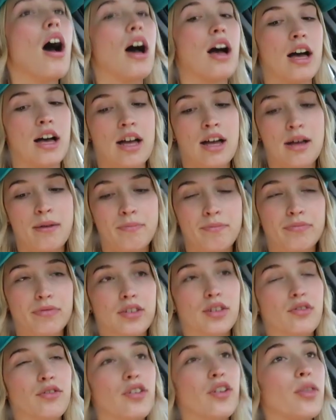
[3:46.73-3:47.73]

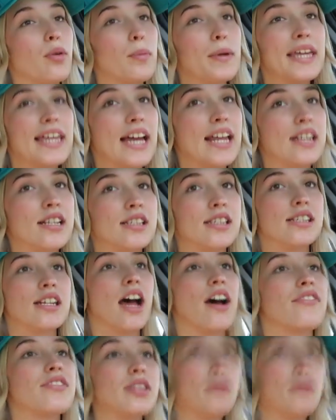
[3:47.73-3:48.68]
um, for the weekend and stuff.